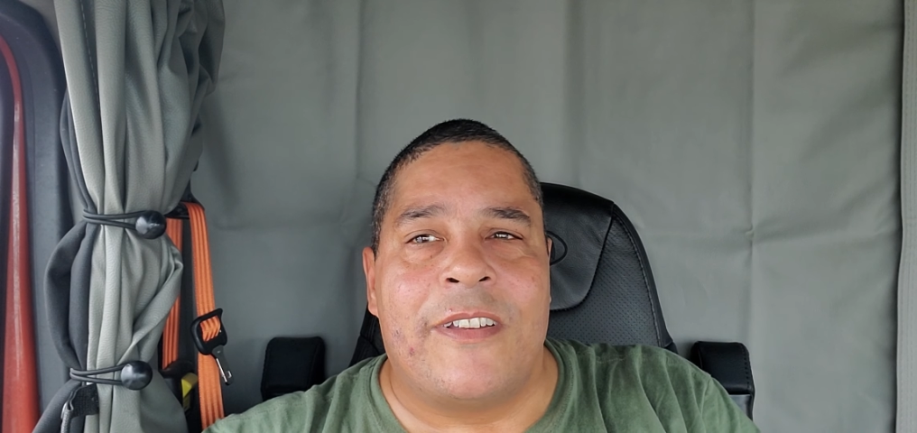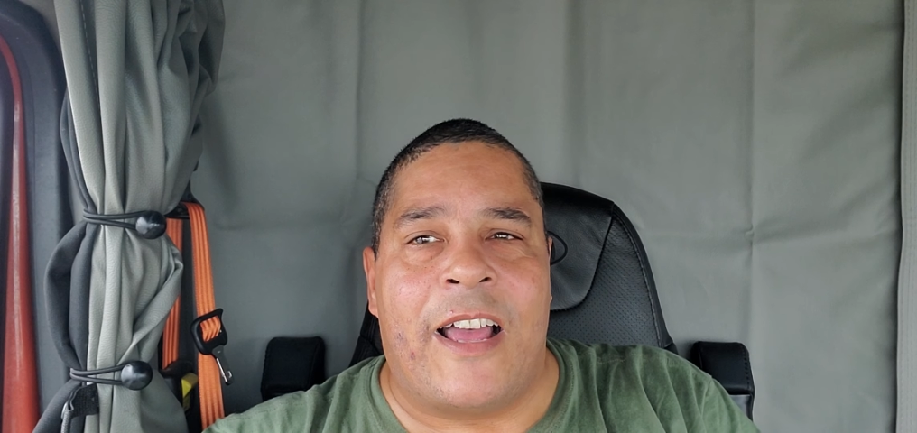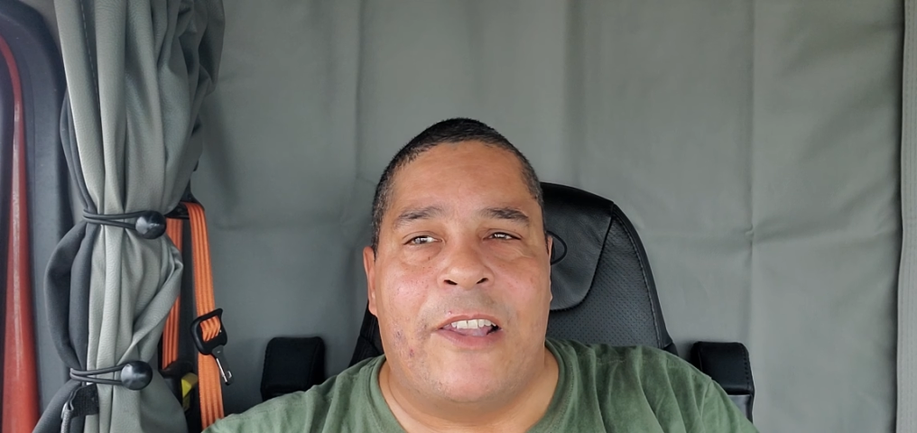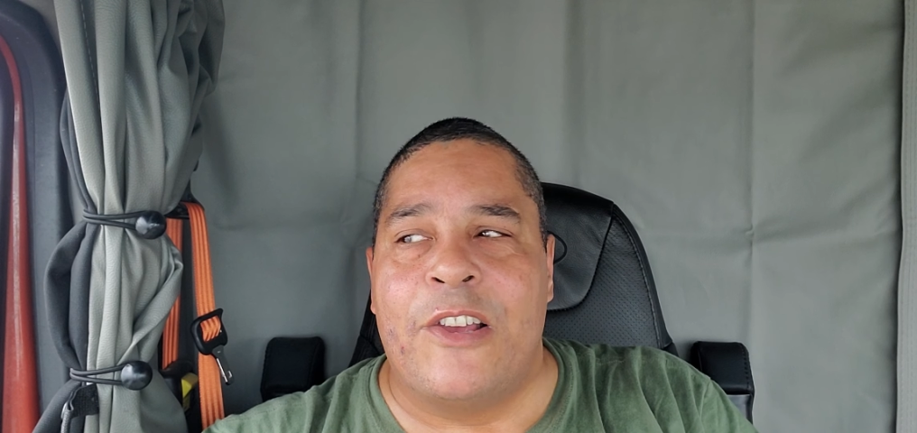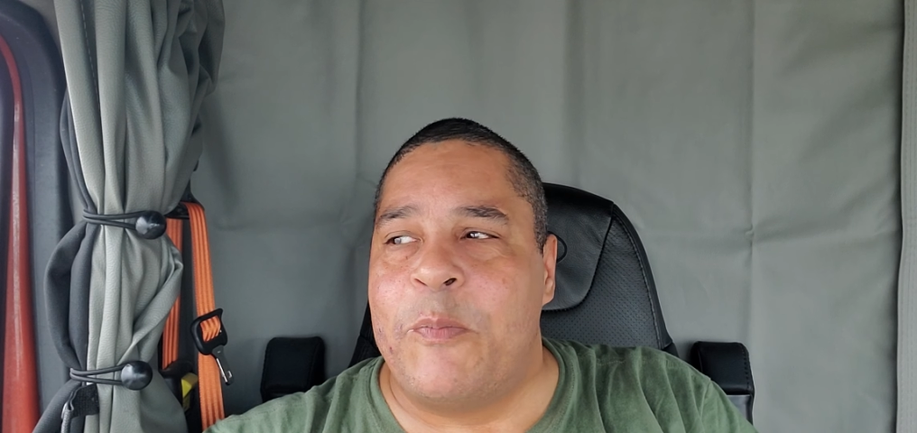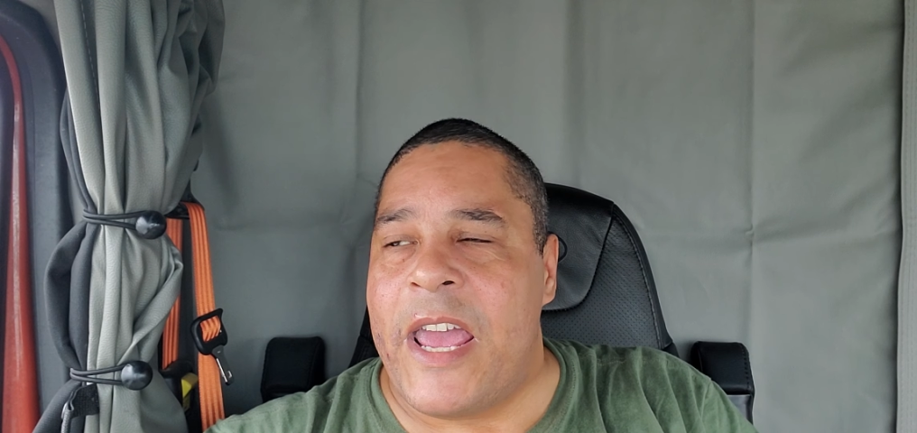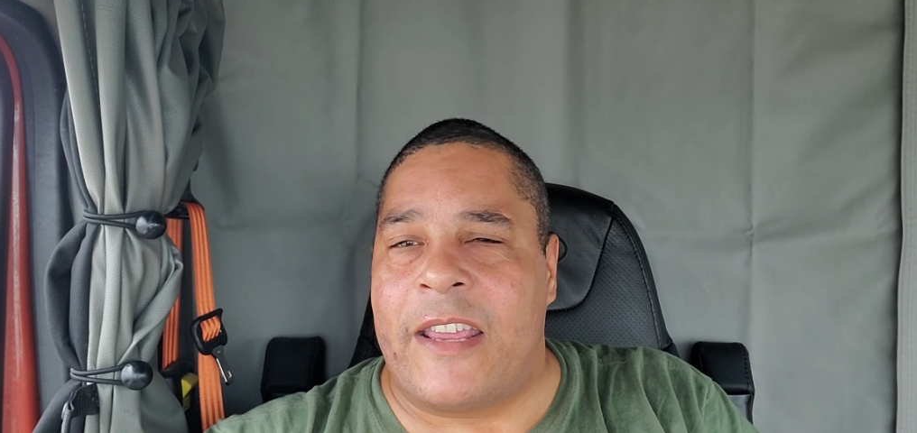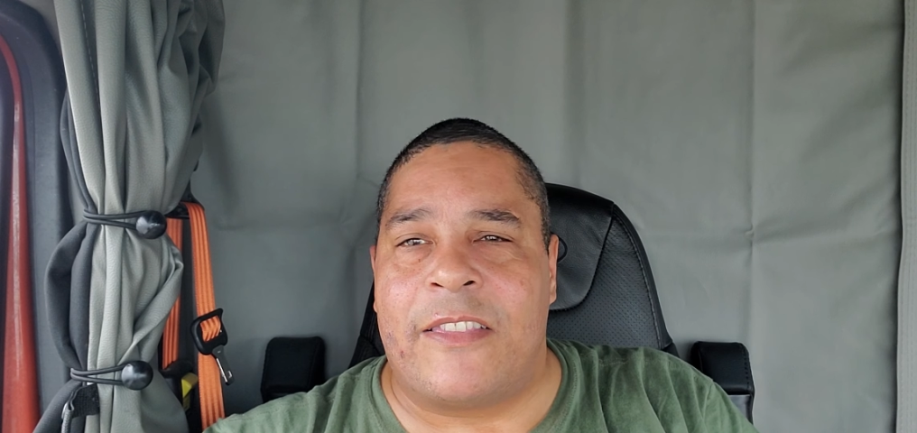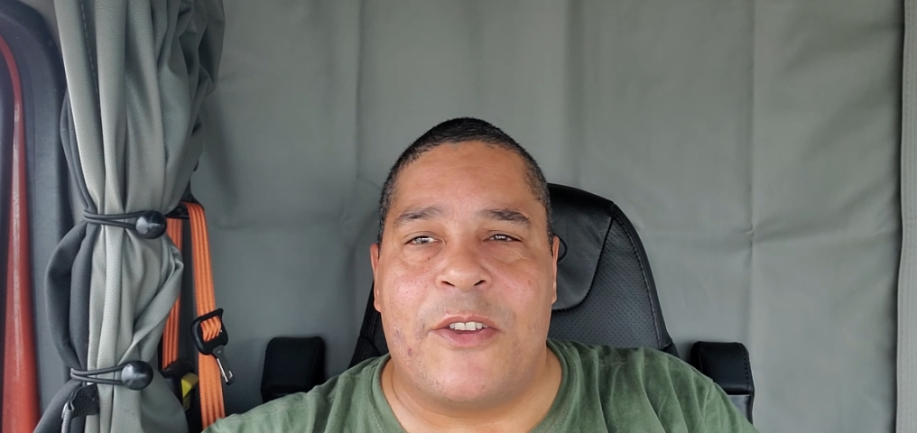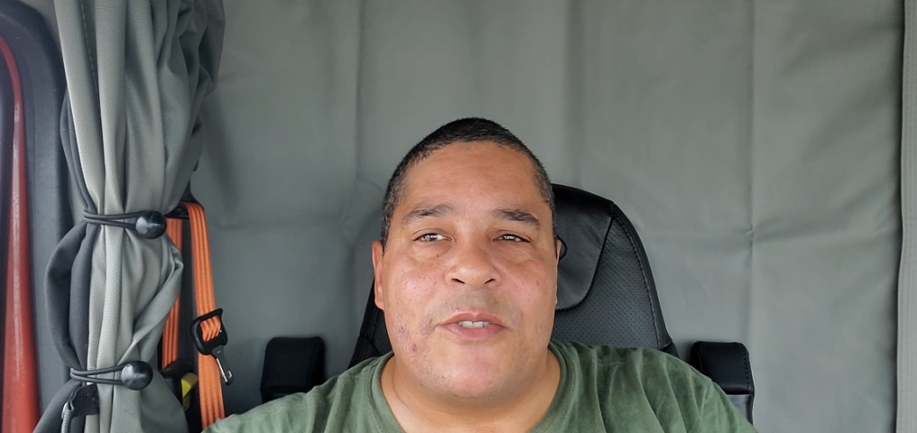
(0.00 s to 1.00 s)
I look
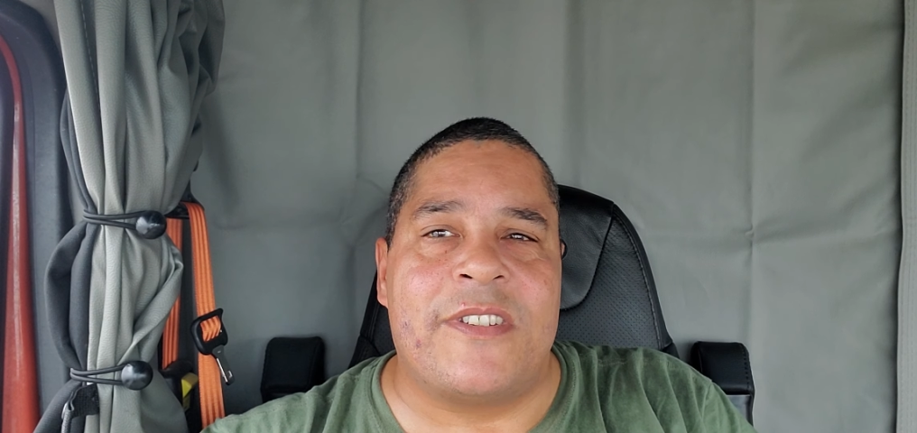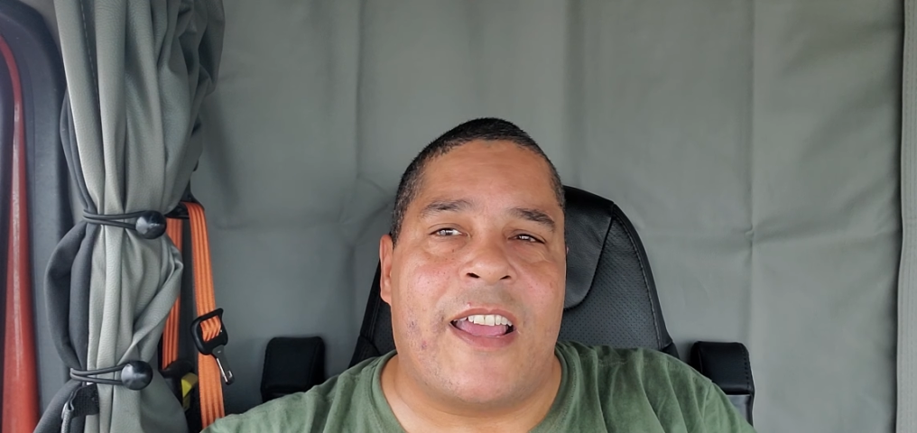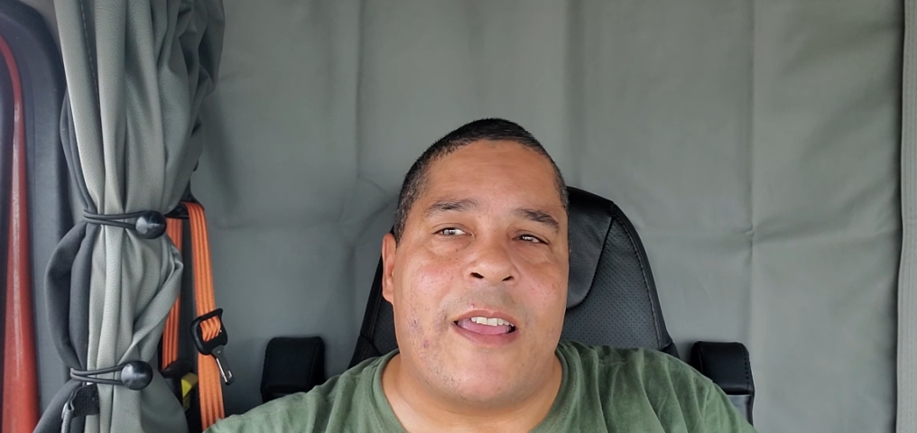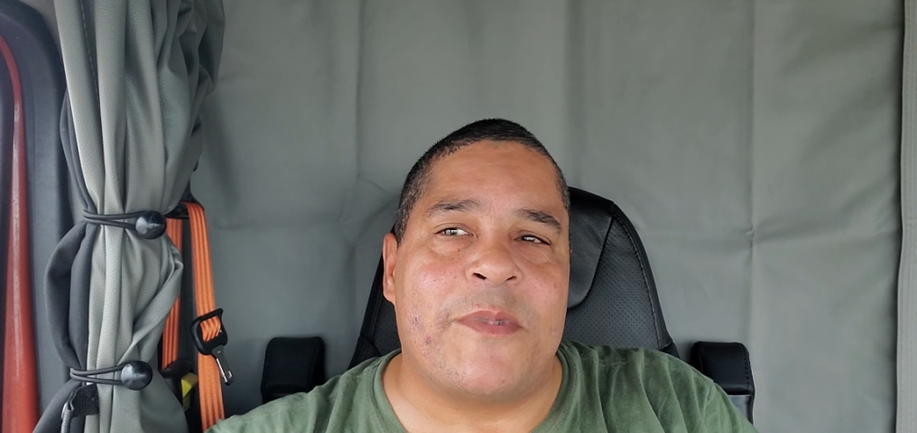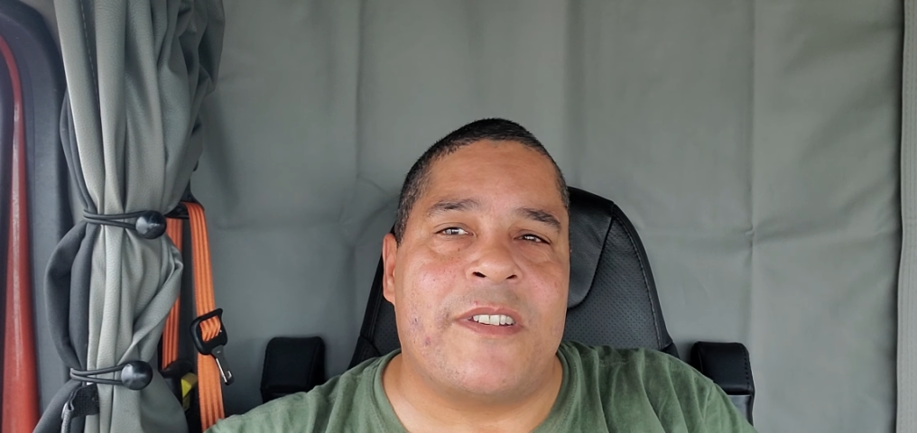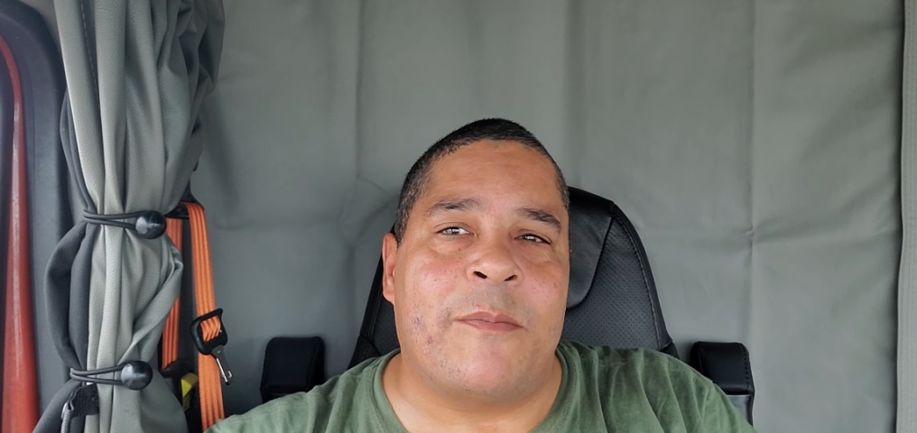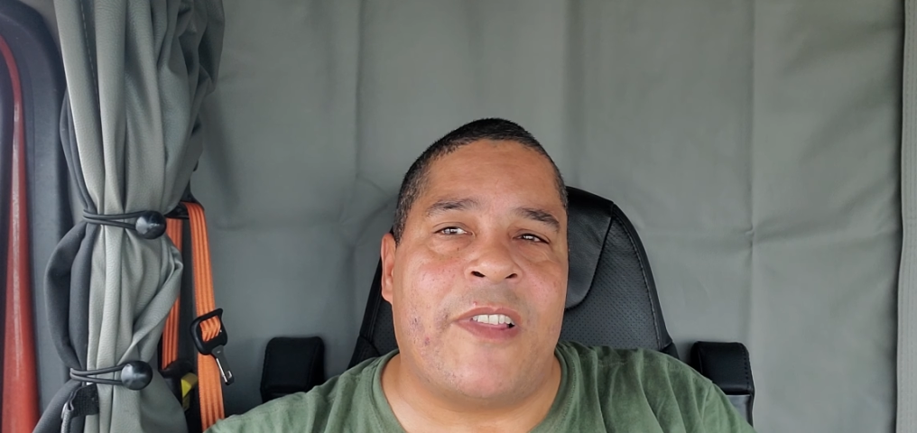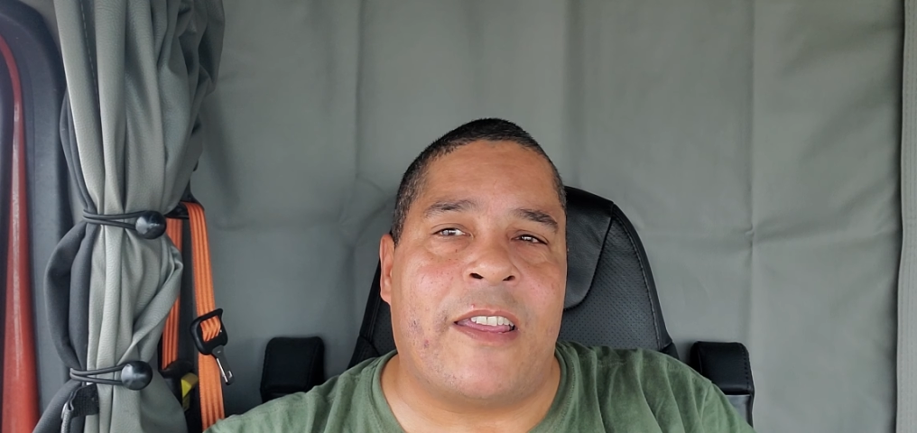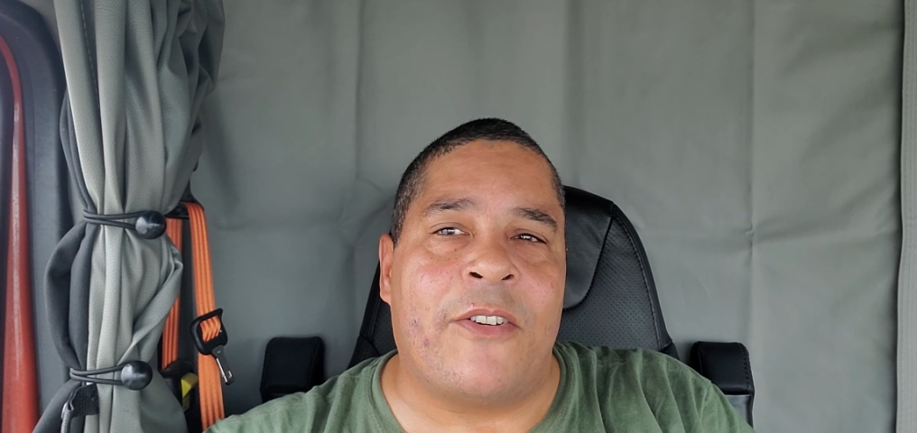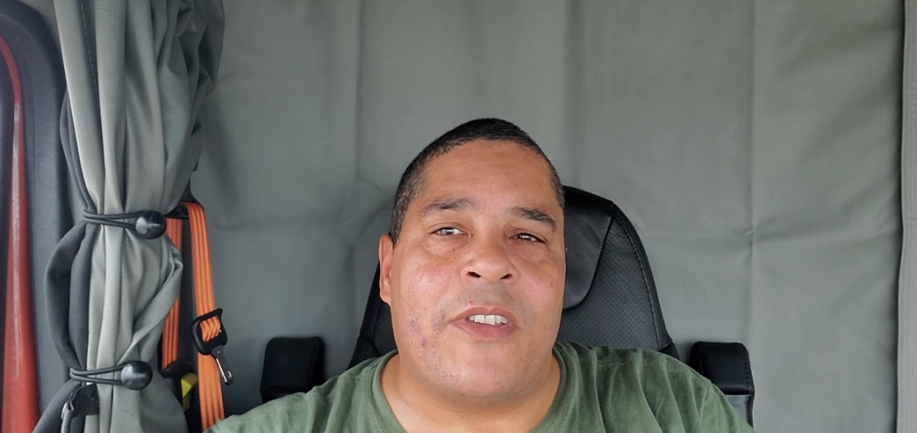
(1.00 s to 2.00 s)
back at those times and I'm like,